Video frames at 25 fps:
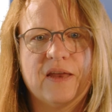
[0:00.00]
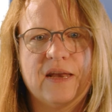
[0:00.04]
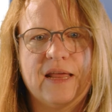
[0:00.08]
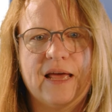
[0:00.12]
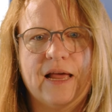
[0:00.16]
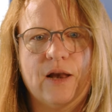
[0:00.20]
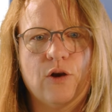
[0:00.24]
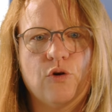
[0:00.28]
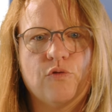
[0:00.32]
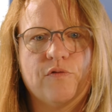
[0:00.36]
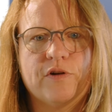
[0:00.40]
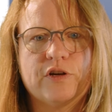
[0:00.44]
then
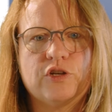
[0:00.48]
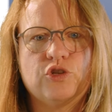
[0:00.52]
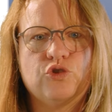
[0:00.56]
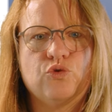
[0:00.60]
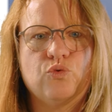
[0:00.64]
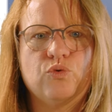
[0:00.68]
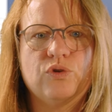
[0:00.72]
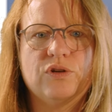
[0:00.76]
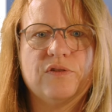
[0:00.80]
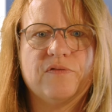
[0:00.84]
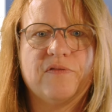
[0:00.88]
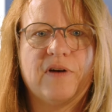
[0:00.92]
L over
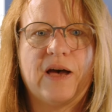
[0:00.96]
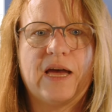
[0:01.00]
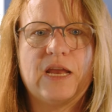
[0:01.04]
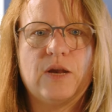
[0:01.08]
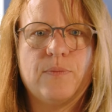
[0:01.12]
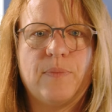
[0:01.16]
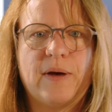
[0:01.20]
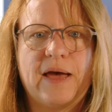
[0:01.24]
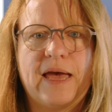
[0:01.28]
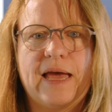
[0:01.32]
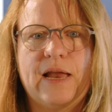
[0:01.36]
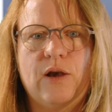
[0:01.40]
2
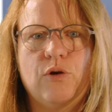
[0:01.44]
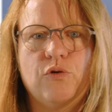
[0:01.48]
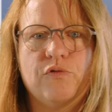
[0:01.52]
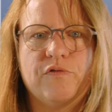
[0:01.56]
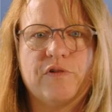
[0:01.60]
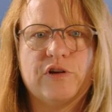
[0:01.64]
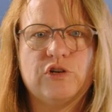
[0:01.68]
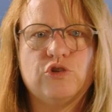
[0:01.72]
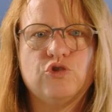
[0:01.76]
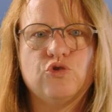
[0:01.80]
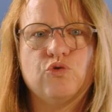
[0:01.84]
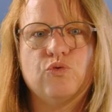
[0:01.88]
divided by L
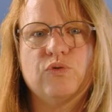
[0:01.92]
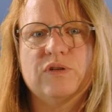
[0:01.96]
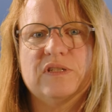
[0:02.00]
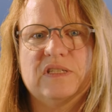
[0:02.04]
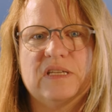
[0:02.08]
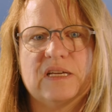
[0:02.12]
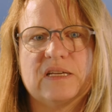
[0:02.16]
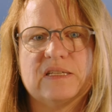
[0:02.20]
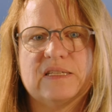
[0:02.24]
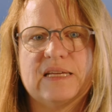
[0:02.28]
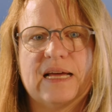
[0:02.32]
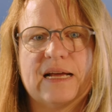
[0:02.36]
over 2 is
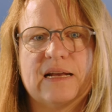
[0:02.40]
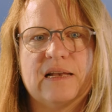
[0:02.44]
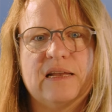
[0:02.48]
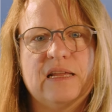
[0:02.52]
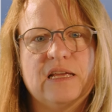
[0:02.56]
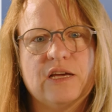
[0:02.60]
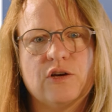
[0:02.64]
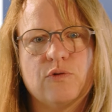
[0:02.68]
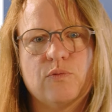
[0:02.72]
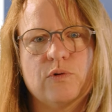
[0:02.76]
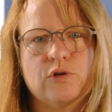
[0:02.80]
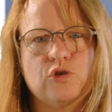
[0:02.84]

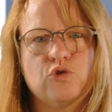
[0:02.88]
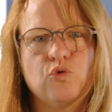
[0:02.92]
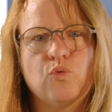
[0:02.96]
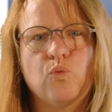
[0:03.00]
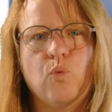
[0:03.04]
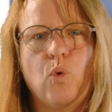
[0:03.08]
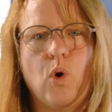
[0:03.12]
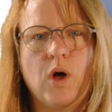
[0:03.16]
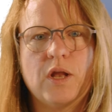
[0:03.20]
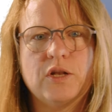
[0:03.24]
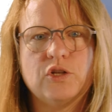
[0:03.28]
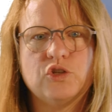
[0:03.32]
exactly equal to
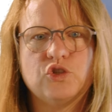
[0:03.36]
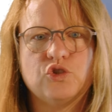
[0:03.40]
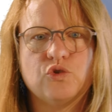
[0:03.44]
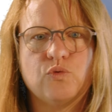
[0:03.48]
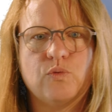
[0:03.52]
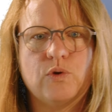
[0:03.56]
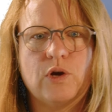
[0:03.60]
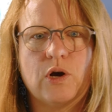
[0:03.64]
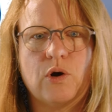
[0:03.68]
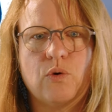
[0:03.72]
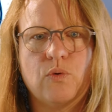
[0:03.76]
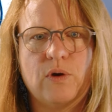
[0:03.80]
1. So
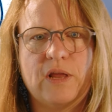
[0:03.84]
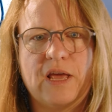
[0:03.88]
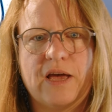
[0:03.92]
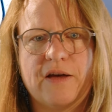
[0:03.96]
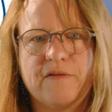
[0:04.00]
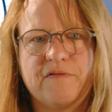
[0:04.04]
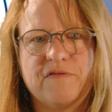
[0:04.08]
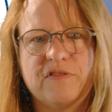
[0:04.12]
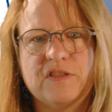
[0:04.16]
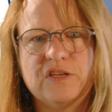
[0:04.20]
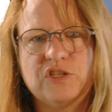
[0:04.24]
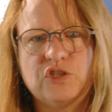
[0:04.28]
we only
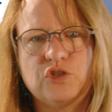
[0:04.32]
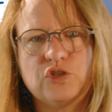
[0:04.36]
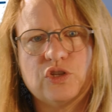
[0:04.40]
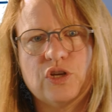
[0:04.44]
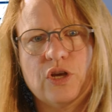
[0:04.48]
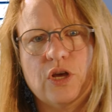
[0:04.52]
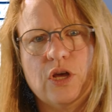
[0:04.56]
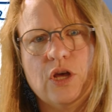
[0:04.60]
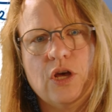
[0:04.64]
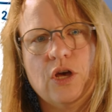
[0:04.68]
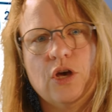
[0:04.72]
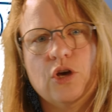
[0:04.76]
have this
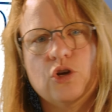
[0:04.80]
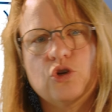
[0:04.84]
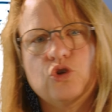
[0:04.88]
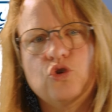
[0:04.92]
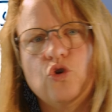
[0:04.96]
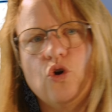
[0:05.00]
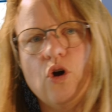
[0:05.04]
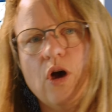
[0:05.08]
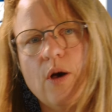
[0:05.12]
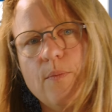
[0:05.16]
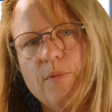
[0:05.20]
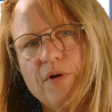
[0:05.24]

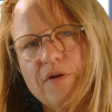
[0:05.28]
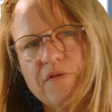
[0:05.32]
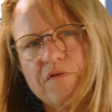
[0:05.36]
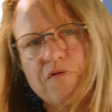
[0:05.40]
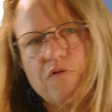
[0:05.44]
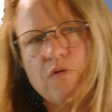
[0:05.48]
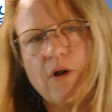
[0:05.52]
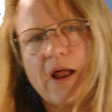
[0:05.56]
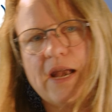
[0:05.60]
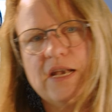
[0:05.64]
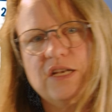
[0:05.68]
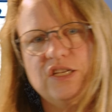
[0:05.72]
term in
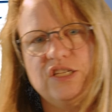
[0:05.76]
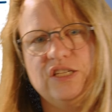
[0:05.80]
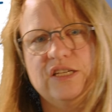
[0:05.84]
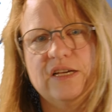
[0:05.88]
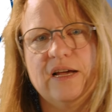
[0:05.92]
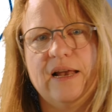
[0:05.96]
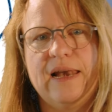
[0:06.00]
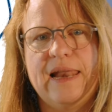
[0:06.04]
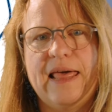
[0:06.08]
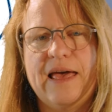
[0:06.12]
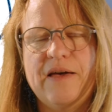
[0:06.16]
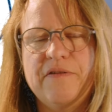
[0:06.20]
front
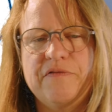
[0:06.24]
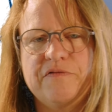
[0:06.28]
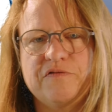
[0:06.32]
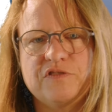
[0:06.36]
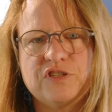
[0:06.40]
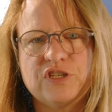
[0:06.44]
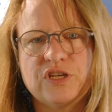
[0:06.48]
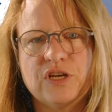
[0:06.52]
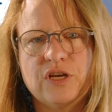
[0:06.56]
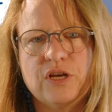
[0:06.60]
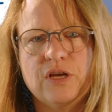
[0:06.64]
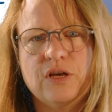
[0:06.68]
here
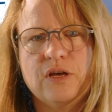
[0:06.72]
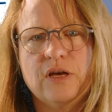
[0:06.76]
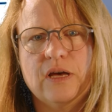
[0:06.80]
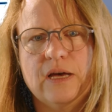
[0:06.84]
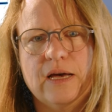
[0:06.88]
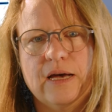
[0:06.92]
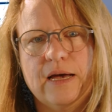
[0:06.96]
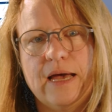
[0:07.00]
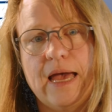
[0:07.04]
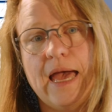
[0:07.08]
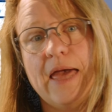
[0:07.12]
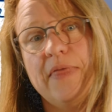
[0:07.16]
left
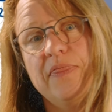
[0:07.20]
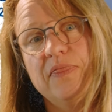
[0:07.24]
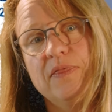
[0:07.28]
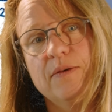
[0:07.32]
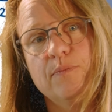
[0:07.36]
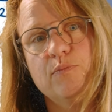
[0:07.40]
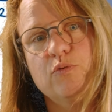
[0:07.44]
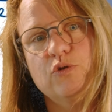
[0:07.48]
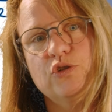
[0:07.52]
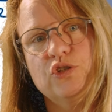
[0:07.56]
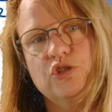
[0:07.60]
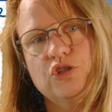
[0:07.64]
at the
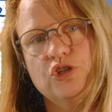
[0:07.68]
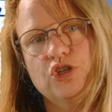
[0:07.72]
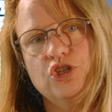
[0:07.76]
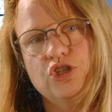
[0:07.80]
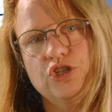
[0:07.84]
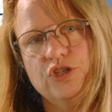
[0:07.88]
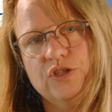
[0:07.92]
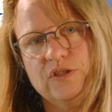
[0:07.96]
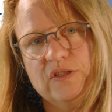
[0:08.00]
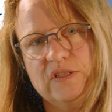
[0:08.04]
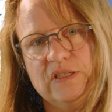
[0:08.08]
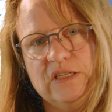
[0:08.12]

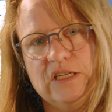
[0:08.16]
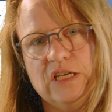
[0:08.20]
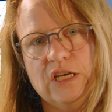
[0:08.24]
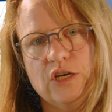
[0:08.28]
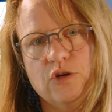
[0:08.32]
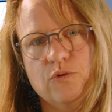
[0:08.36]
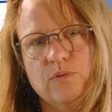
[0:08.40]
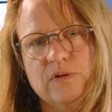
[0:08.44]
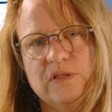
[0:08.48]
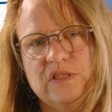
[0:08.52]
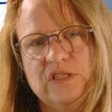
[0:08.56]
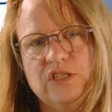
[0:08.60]
position Z
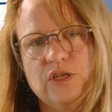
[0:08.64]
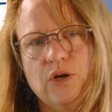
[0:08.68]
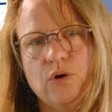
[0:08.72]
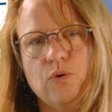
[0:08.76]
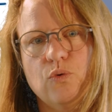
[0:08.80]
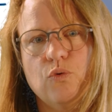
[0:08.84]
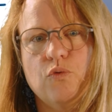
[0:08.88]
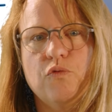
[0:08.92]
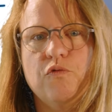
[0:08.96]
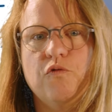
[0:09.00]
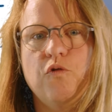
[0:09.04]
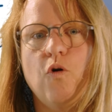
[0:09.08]
equals
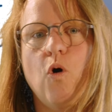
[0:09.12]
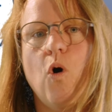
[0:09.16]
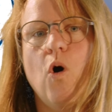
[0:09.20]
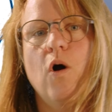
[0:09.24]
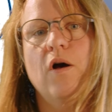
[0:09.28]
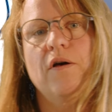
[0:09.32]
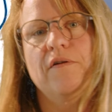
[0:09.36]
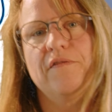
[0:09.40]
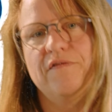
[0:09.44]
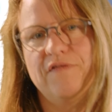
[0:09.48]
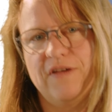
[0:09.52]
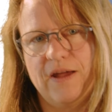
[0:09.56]
0
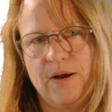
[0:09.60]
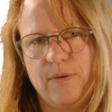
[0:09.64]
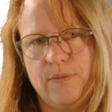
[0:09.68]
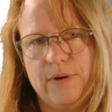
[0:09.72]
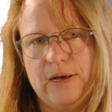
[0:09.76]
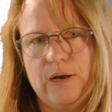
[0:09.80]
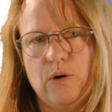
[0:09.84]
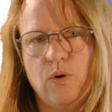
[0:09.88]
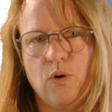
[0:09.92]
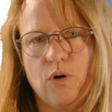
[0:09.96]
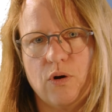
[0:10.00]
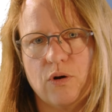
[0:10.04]
for a
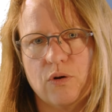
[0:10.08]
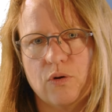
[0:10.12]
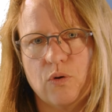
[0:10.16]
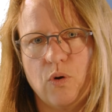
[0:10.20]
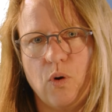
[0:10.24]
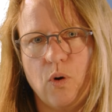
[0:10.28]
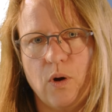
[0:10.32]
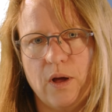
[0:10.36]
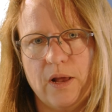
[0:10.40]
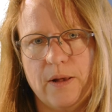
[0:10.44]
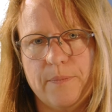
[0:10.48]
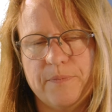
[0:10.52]
very long
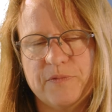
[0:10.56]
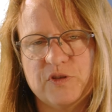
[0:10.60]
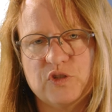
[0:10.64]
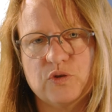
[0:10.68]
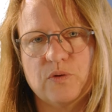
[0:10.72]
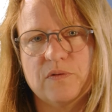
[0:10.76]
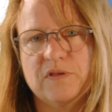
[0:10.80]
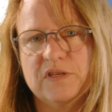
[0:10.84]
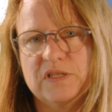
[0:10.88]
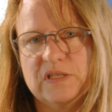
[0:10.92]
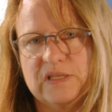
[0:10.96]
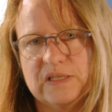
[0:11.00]
coil.
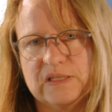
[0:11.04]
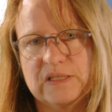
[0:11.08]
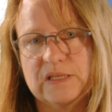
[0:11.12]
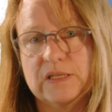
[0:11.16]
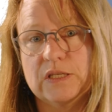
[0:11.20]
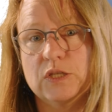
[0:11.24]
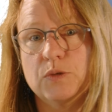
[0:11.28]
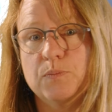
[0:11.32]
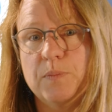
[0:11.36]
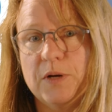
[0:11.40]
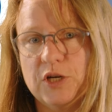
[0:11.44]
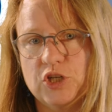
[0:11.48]
So this is a
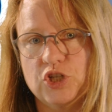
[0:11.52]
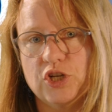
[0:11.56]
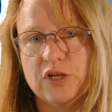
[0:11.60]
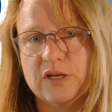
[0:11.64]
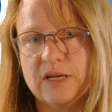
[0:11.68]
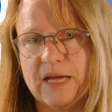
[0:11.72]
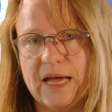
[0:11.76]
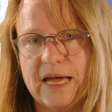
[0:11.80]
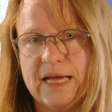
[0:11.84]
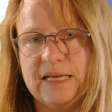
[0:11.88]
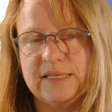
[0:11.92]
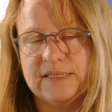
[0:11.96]
special
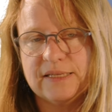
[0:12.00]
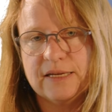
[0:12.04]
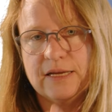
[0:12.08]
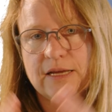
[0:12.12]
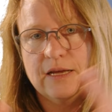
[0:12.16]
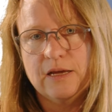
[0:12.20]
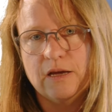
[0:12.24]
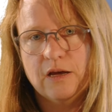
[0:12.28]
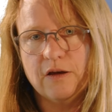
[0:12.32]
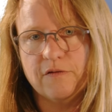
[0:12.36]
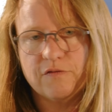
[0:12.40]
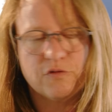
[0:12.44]
case
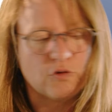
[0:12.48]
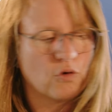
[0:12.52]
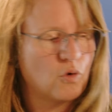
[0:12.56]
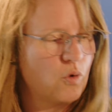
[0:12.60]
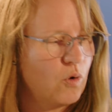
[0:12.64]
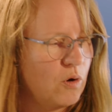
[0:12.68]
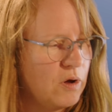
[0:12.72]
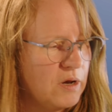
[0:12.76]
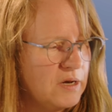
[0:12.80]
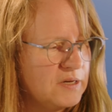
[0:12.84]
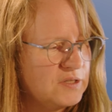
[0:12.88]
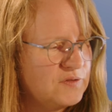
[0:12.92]
if the
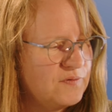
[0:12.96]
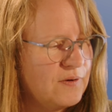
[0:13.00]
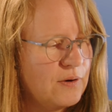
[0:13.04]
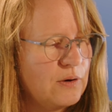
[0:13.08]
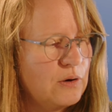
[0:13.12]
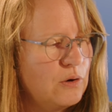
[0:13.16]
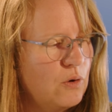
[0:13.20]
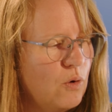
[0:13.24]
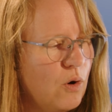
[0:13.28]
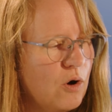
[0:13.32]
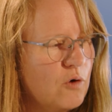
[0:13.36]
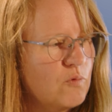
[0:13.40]
coil is
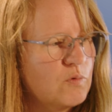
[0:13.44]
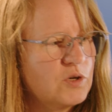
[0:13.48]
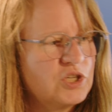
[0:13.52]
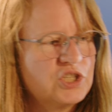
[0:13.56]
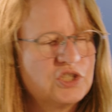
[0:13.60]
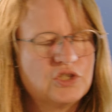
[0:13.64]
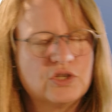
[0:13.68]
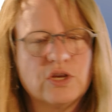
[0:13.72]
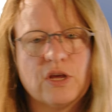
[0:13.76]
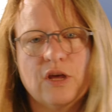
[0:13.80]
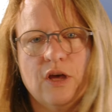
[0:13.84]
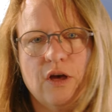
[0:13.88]
very long, which
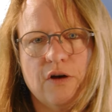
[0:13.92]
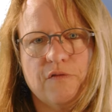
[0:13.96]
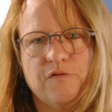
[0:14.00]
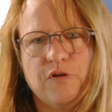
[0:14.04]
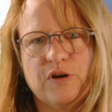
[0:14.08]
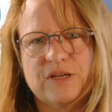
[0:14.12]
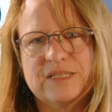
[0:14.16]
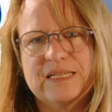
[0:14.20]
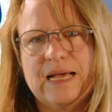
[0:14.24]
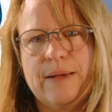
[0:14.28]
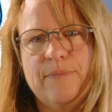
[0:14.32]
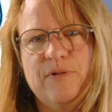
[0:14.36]
is,
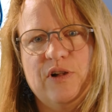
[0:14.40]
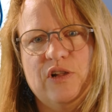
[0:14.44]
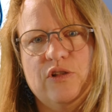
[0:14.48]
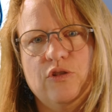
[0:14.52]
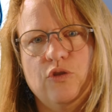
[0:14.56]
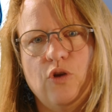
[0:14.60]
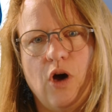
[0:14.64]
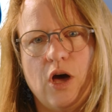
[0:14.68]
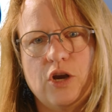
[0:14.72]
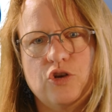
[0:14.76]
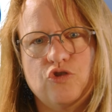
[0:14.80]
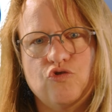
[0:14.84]
for example,
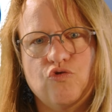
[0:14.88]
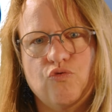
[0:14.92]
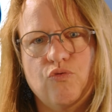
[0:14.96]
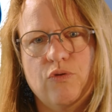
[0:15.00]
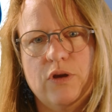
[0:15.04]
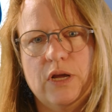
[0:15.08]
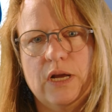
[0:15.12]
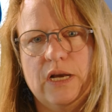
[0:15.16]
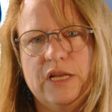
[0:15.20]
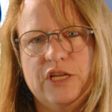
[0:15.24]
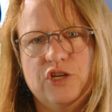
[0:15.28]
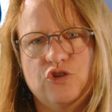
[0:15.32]
not
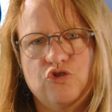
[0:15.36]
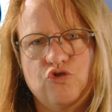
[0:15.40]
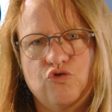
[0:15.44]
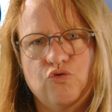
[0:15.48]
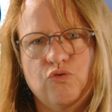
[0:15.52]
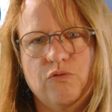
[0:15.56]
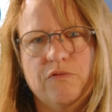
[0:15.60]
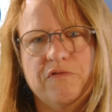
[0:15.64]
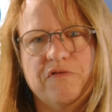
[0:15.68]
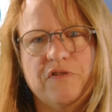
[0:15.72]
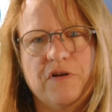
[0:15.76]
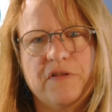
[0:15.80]
really
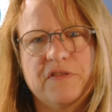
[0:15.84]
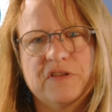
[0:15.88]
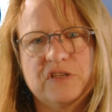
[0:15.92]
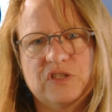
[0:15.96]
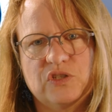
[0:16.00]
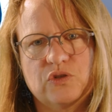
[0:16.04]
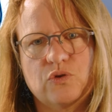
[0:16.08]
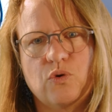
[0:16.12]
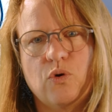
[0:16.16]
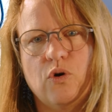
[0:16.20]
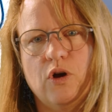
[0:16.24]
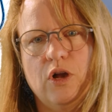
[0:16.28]
true for
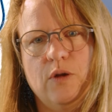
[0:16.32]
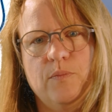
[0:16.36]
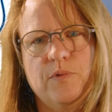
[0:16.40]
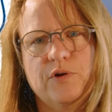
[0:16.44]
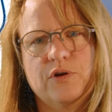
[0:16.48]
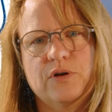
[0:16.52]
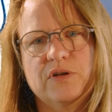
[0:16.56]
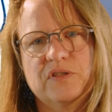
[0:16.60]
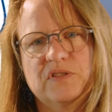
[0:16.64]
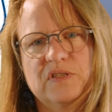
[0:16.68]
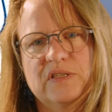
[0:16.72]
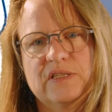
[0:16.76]
this coil
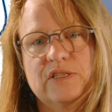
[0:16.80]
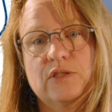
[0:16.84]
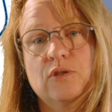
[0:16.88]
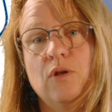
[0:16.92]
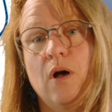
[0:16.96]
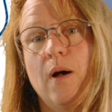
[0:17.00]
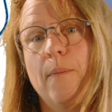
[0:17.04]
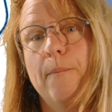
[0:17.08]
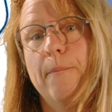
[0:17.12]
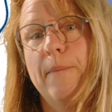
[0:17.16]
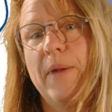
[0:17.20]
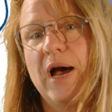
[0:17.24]
because it's
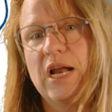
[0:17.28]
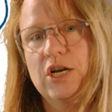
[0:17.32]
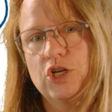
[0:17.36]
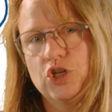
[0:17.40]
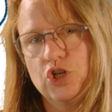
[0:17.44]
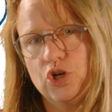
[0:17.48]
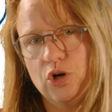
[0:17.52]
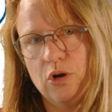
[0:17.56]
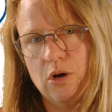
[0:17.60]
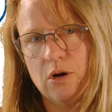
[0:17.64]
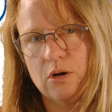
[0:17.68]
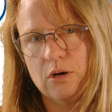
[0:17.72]
not
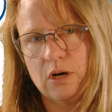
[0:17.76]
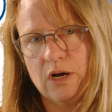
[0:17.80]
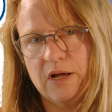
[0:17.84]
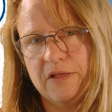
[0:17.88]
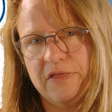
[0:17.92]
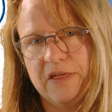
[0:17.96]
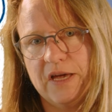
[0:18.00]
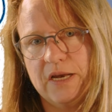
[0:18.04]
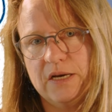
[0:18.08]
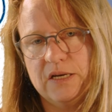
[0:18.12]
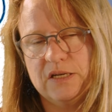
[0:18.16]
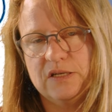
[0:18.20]
much longer
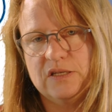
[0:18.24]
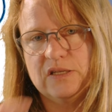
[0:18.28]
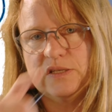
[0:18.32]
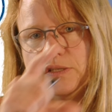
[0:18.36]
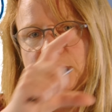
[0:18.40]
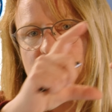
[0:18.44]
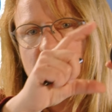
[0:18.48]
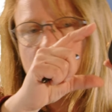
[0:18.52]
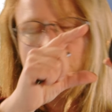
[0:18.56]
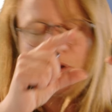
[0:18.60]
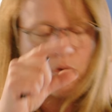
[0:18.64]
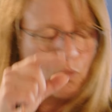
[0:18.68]
than it
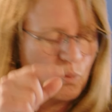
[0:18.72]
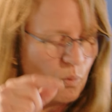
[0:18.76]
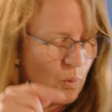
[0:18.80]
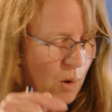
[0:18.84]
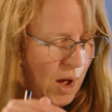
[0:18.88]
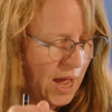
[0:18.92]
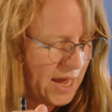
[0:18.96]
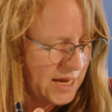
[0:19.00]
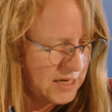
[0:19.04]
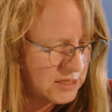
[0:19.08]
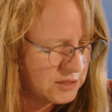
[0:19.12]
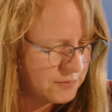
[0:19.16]
is
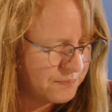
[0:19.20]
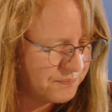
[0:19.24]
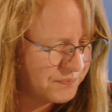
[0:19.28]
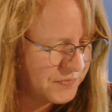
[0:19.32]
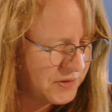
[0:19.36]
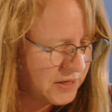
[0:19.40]
wide.